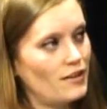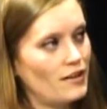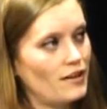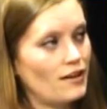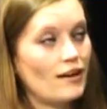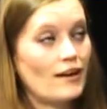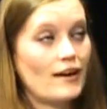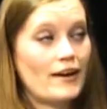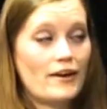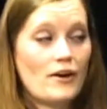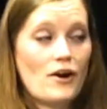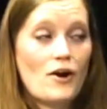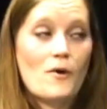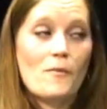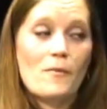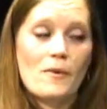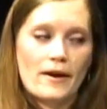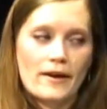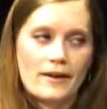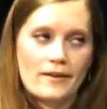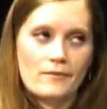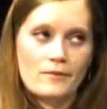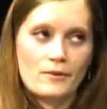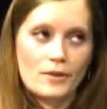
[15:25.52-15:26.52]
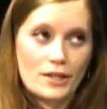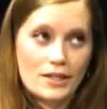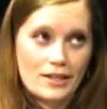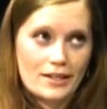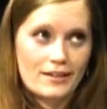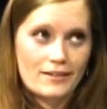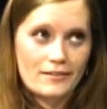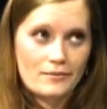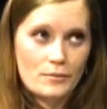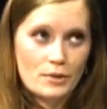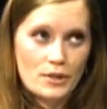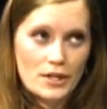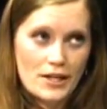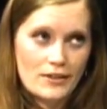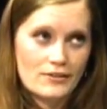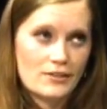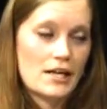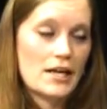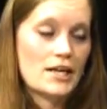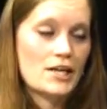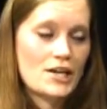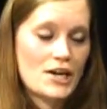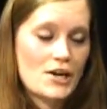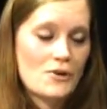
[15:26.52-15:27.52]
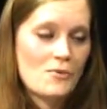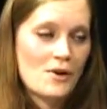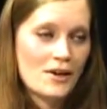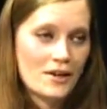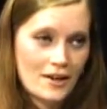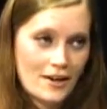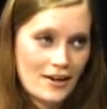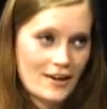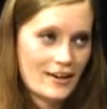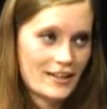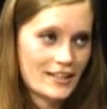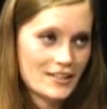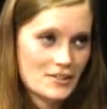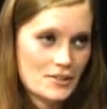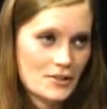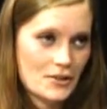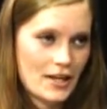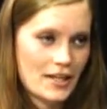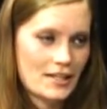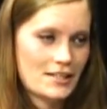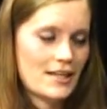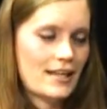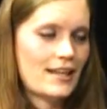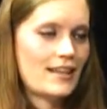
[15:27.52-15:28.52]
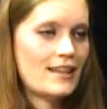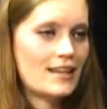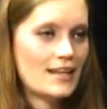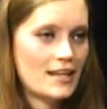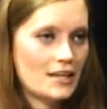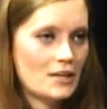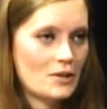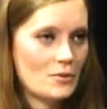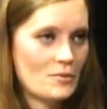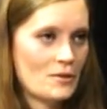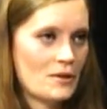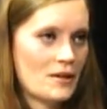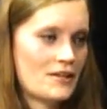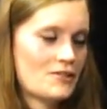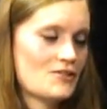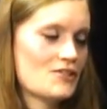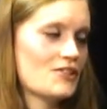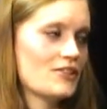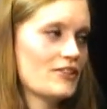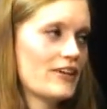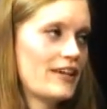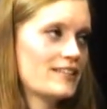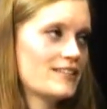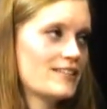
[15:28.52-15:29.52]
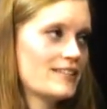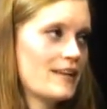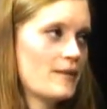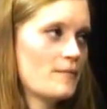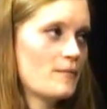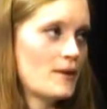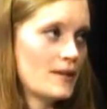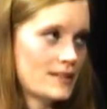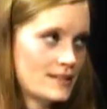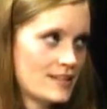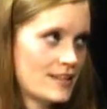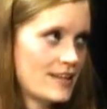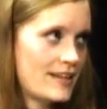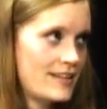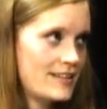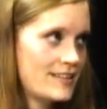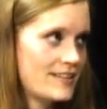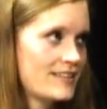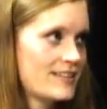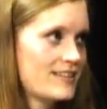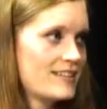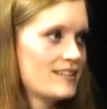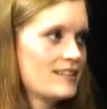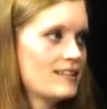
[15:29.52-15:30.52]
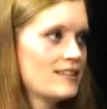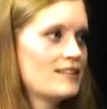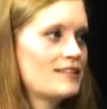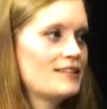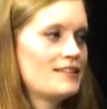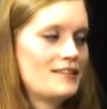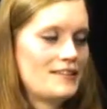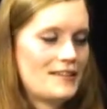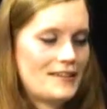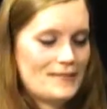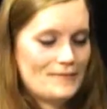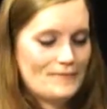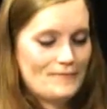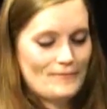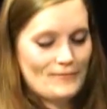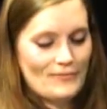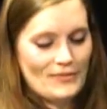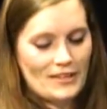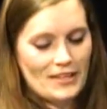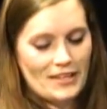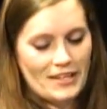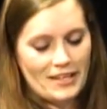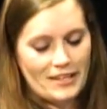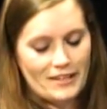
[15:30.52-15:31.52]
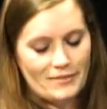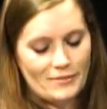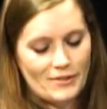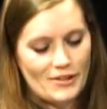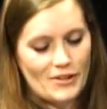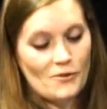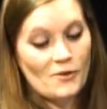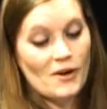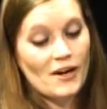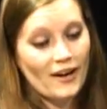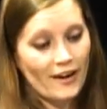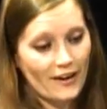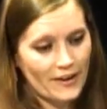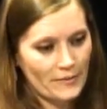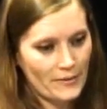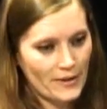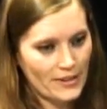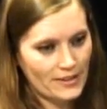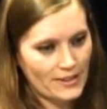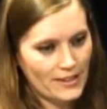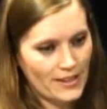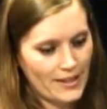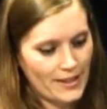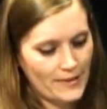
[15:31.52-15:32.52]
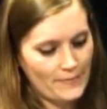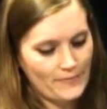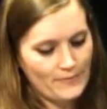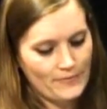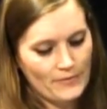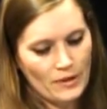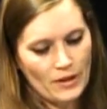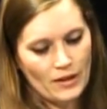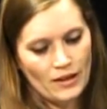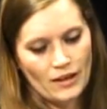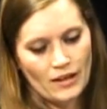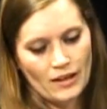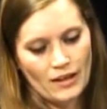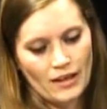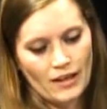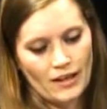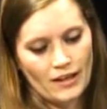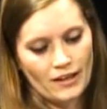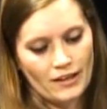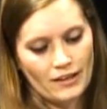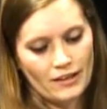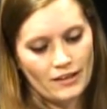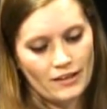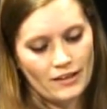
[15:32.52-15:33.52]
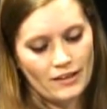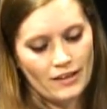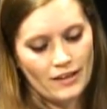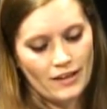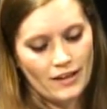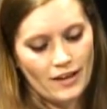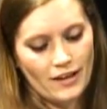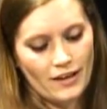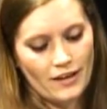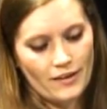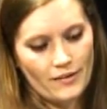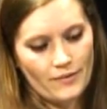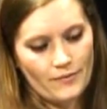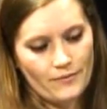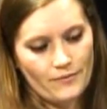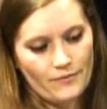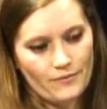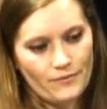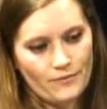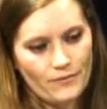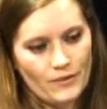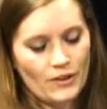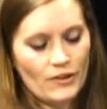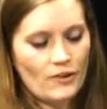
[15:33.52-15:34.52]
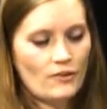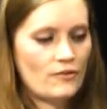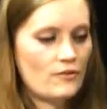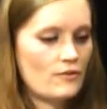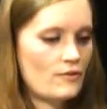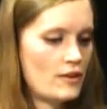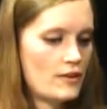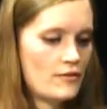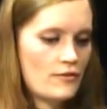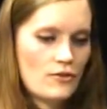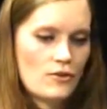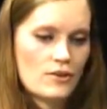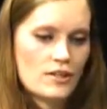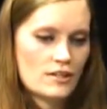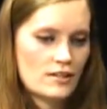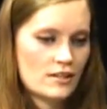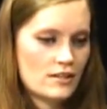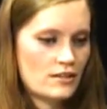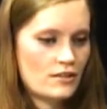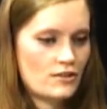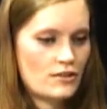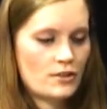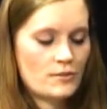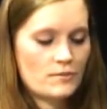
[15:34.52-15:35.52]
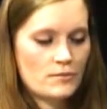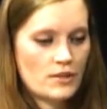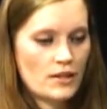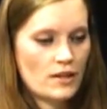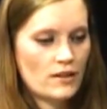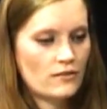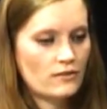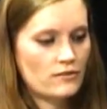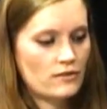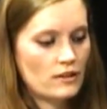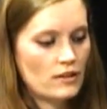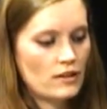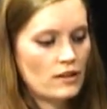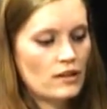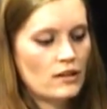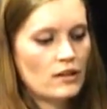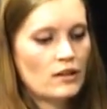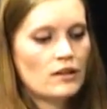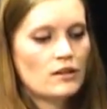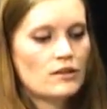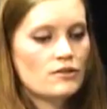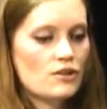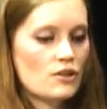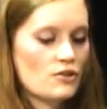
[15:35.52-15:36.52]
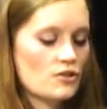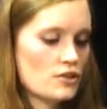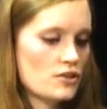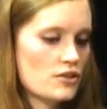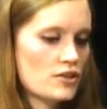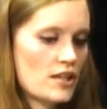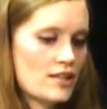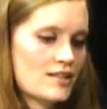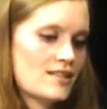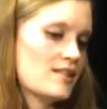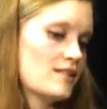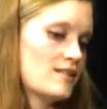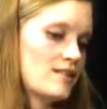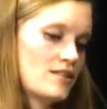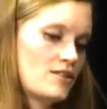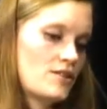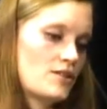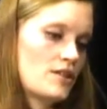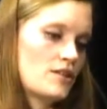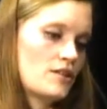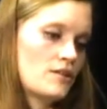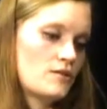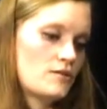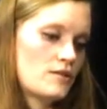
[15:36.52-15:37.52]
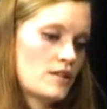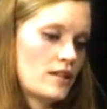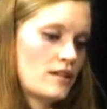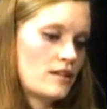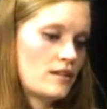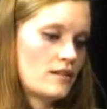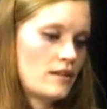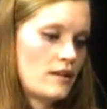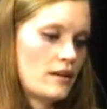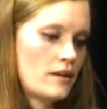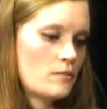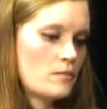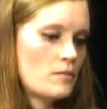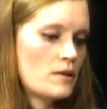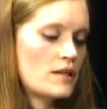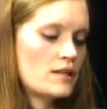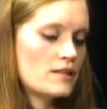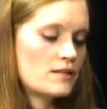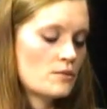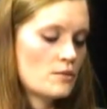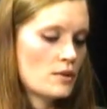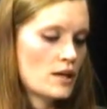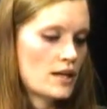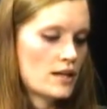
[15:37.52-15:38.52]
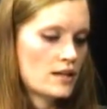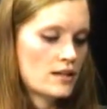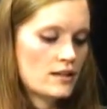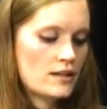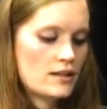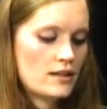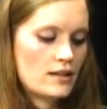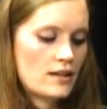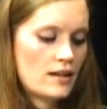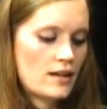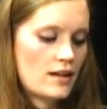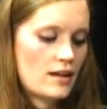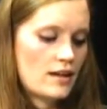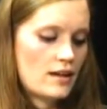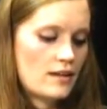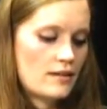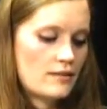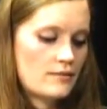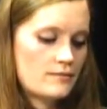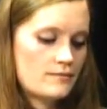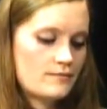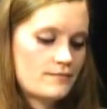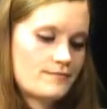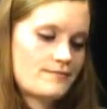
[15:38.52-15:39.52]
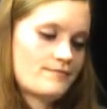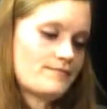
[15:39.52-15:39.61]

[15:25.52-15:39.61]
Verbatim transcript: Uh, I hope I'm going to pronounce, I know Wangari is correct. I think you pronounce her last name Maathai. Yeah. Yeah. Uh, um, so Wangari Maathai. And, um, you know, of course, in terms of social justice issues and, and peace work, um,